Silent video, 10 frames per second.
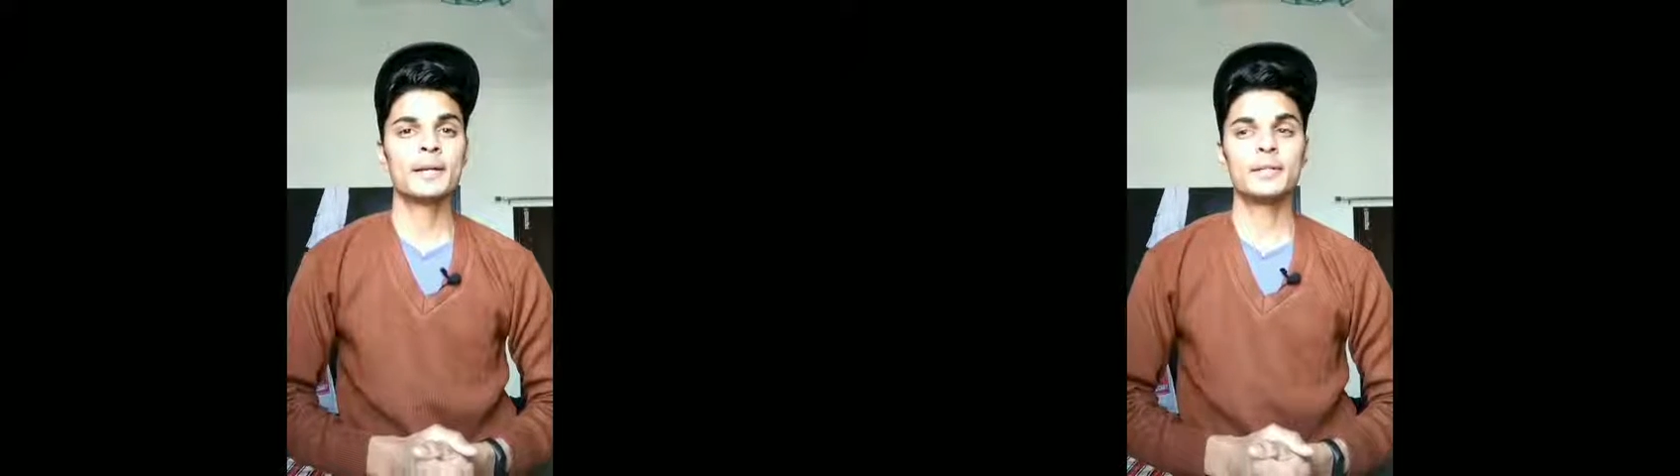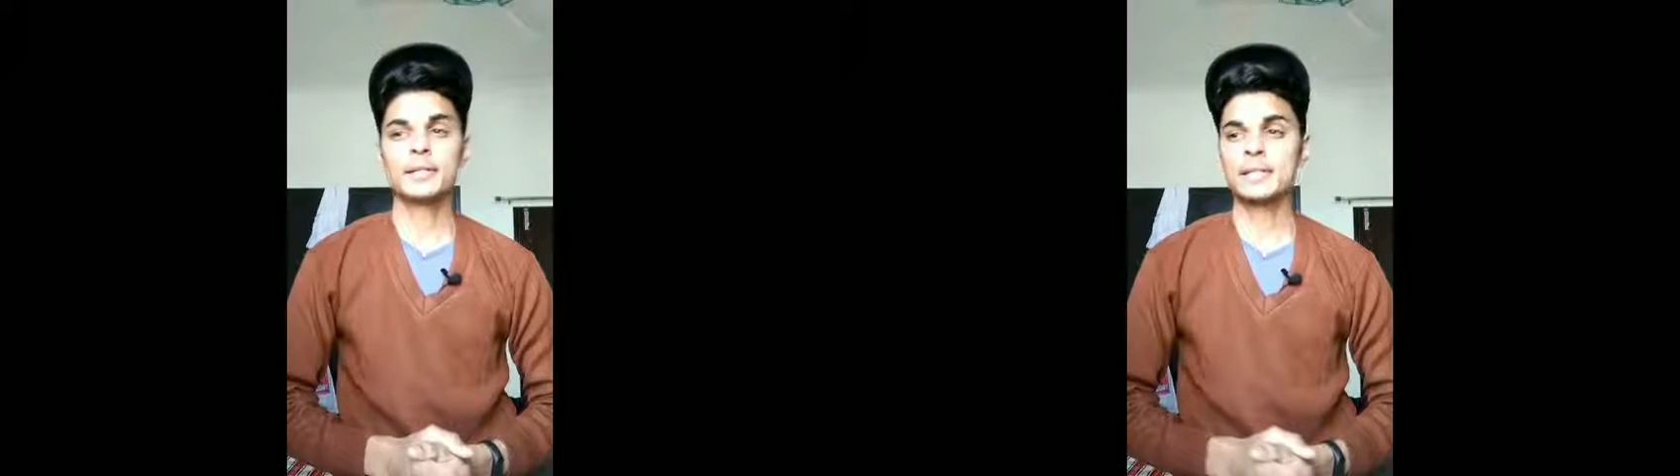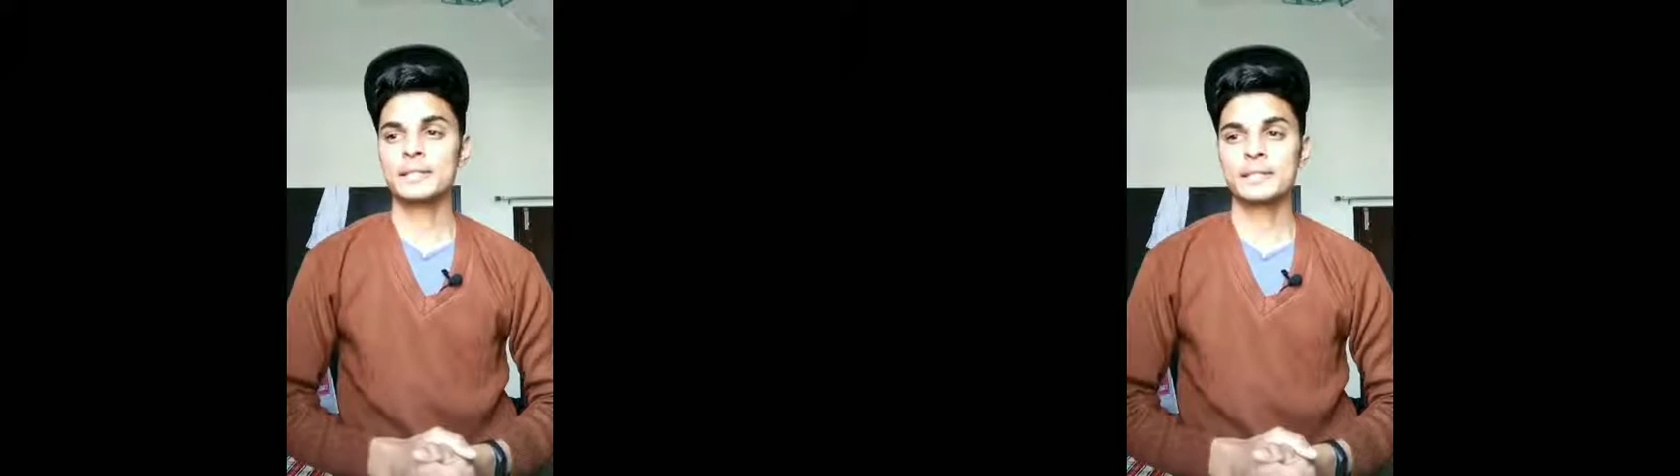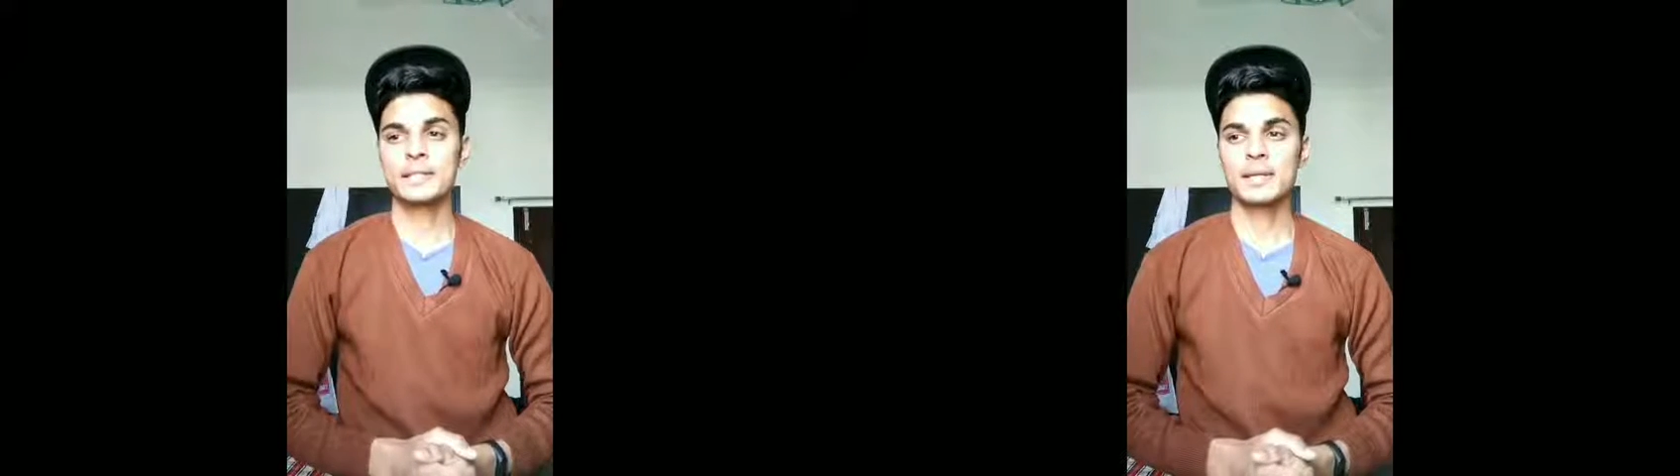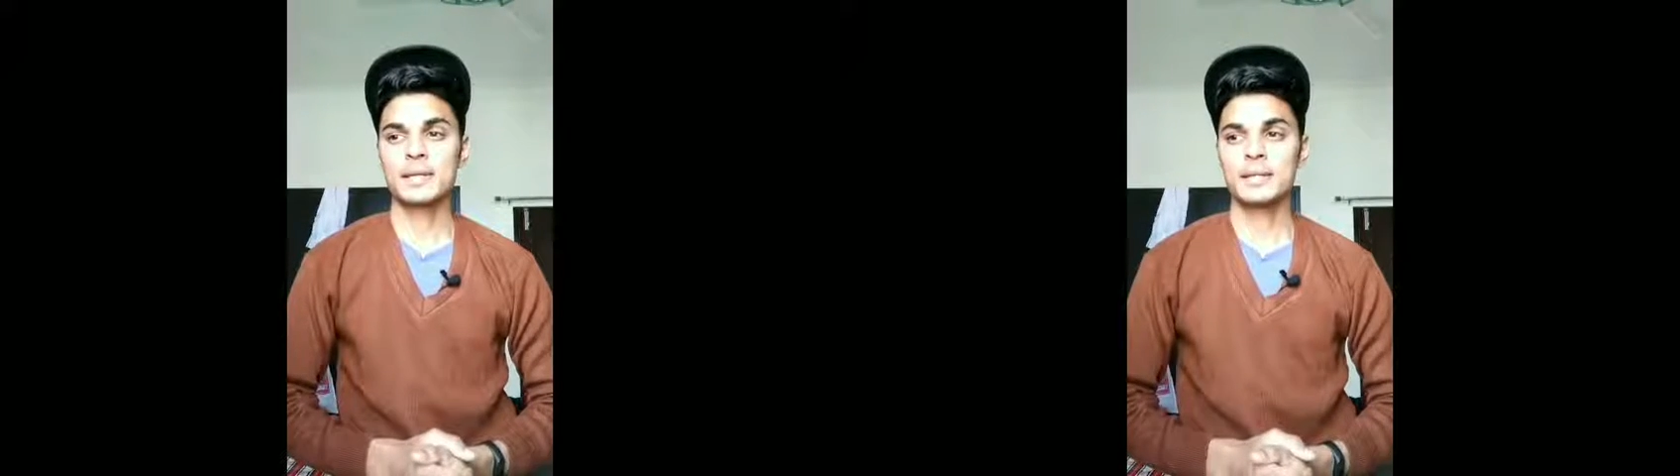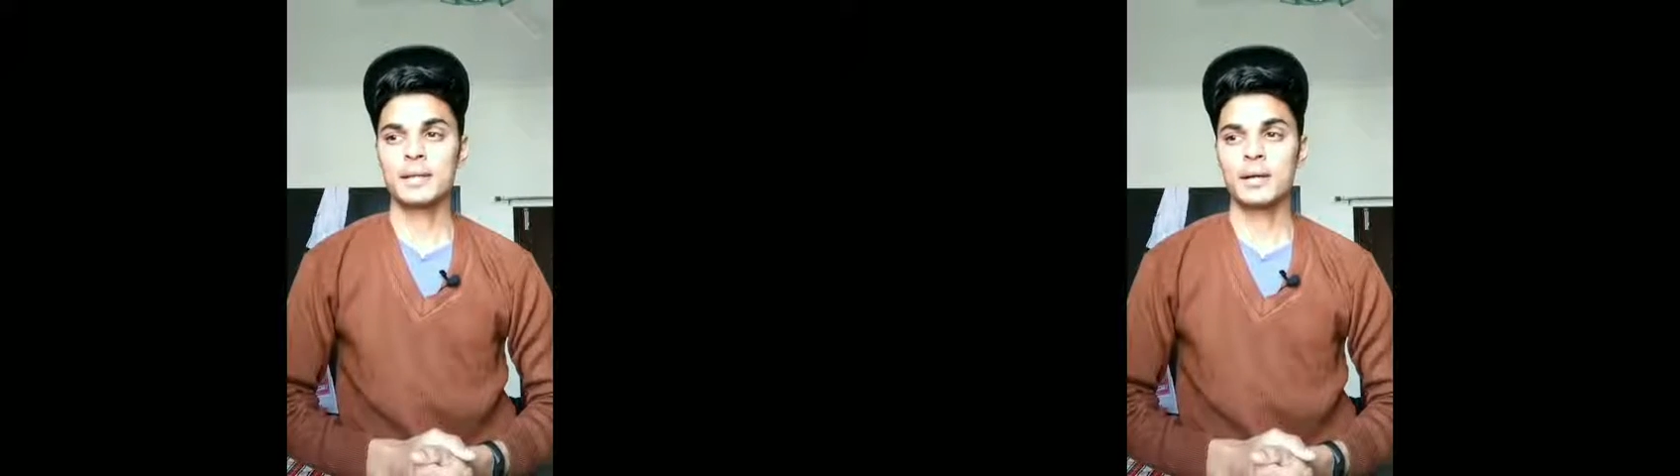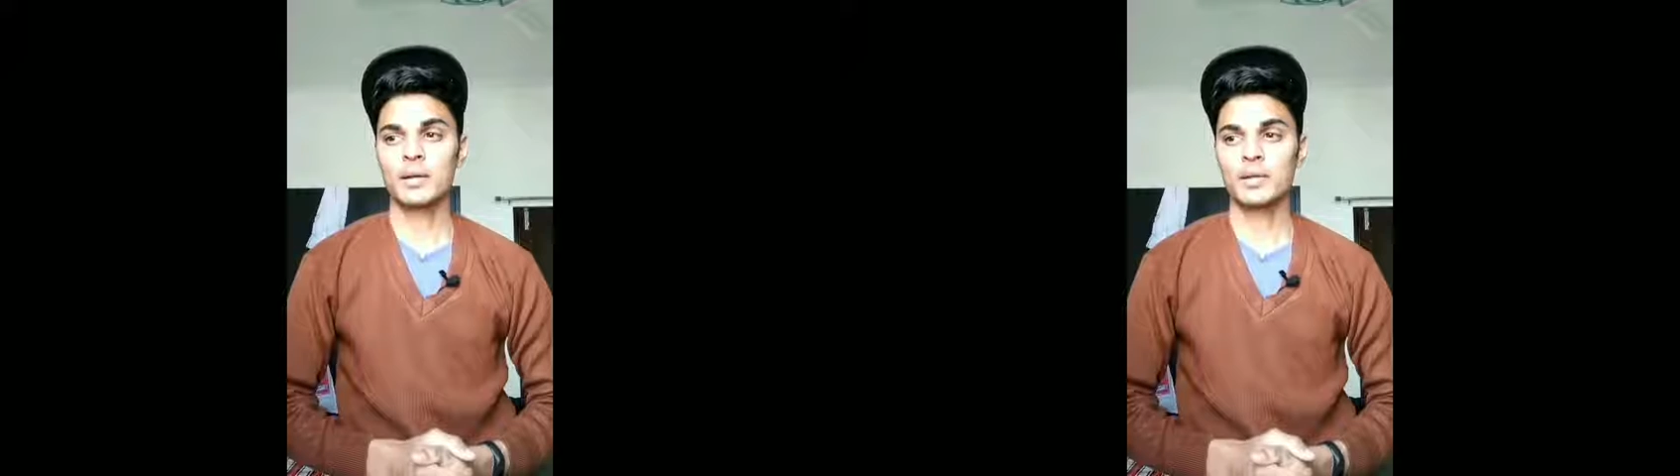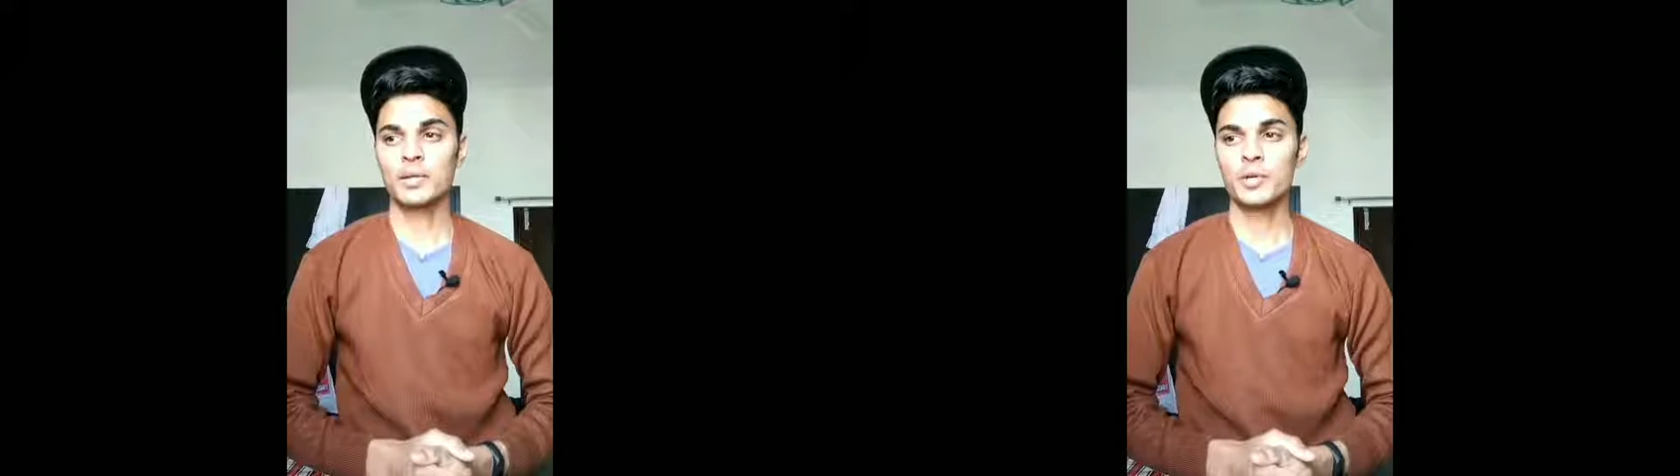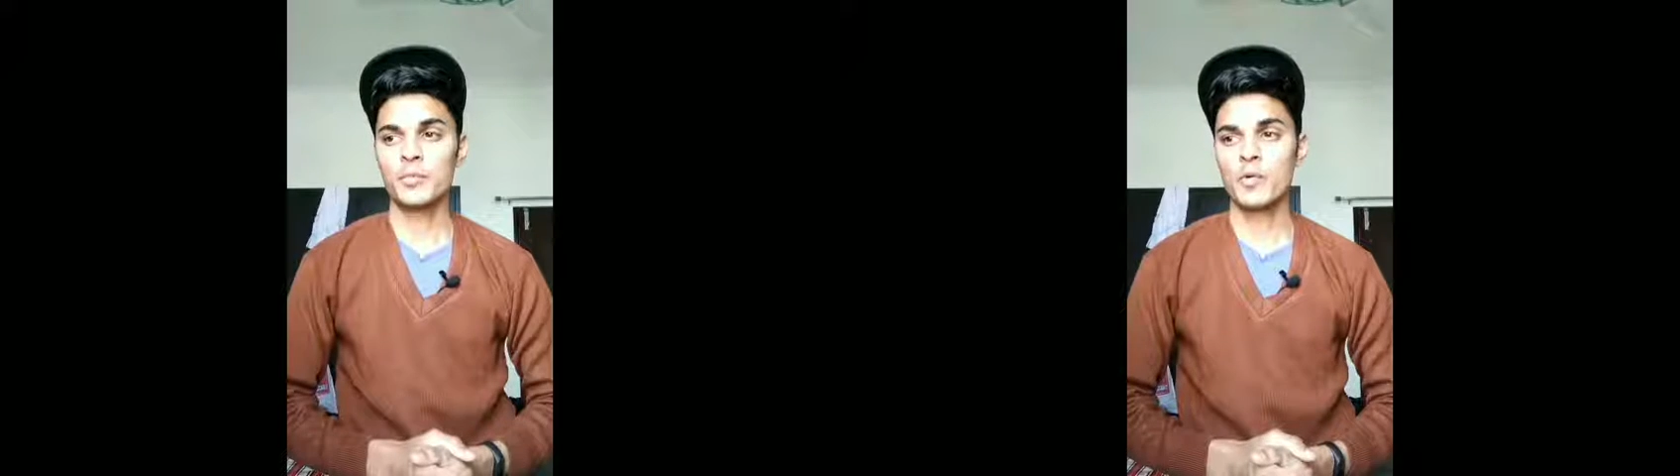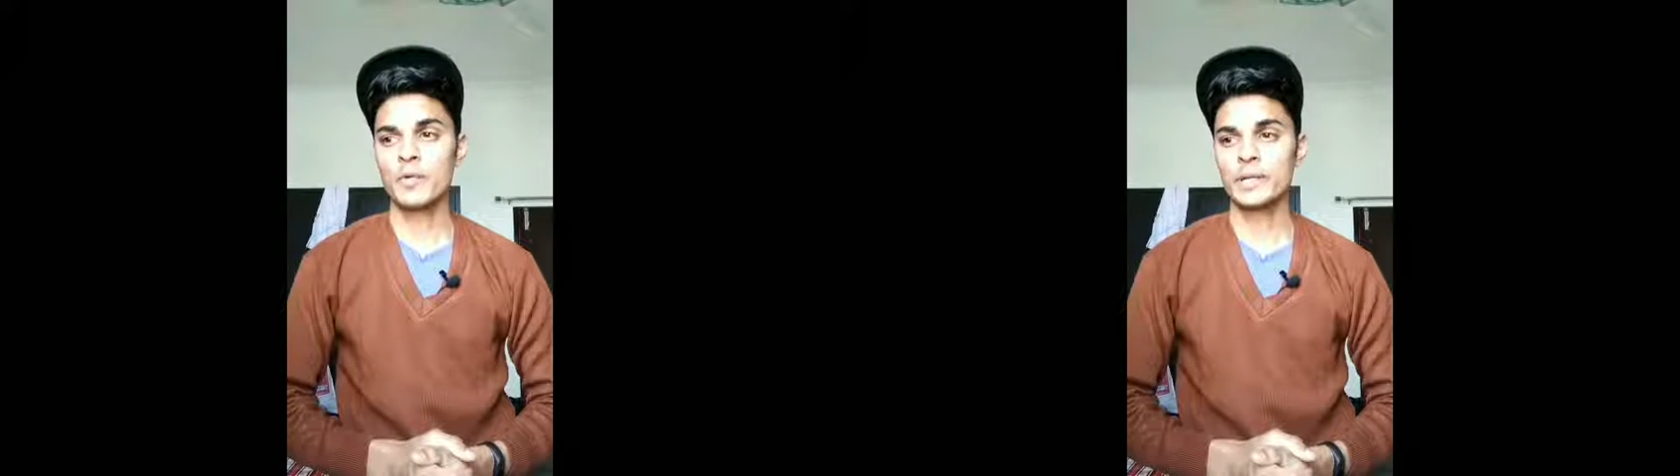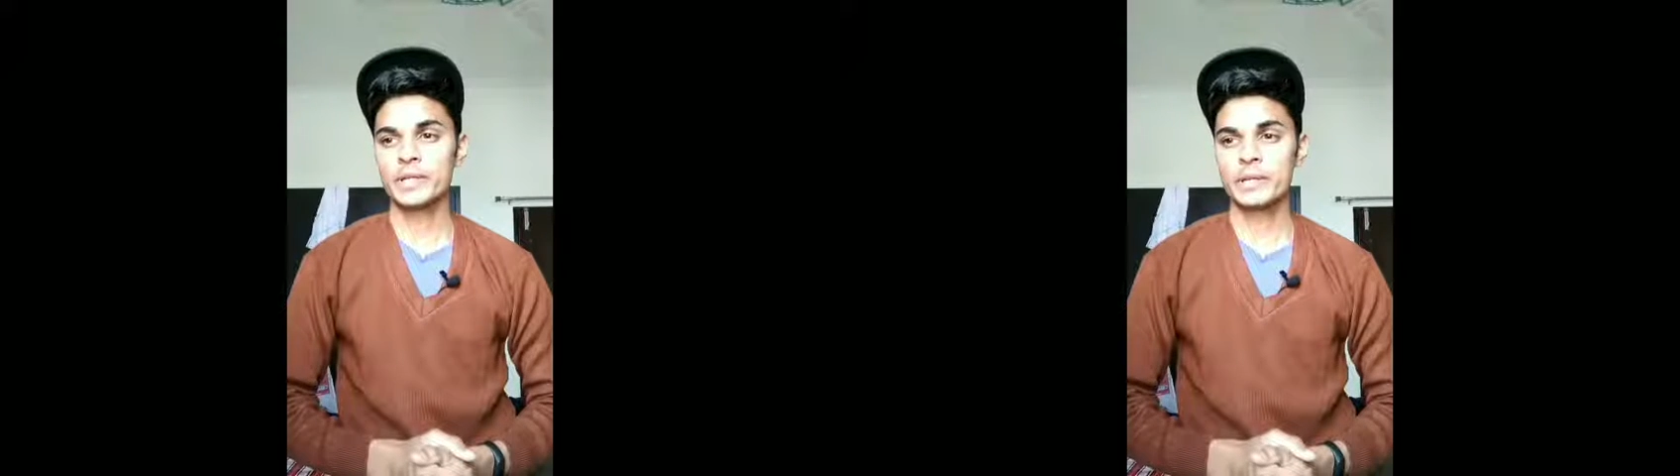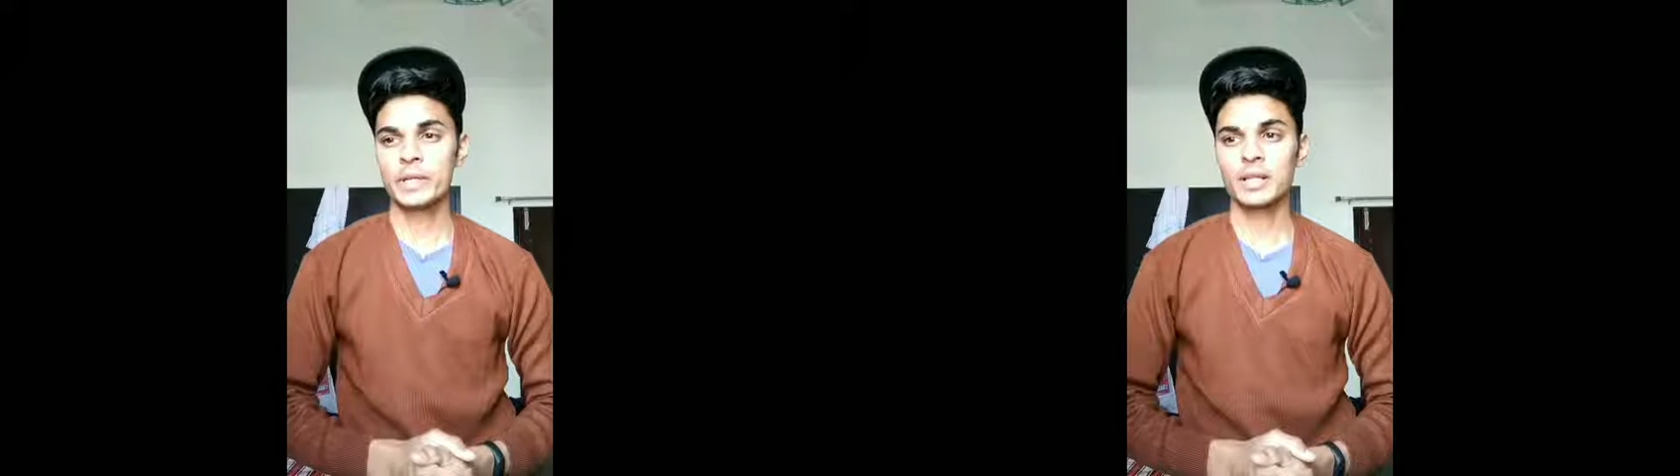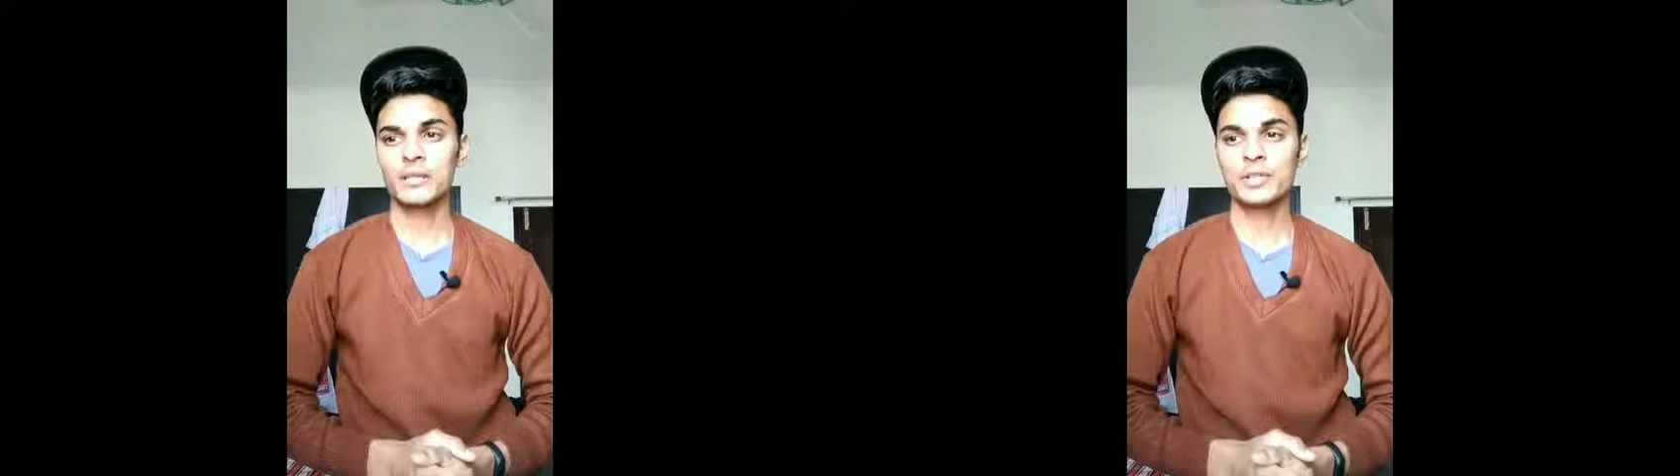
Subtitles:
you can say, a new movie trailer,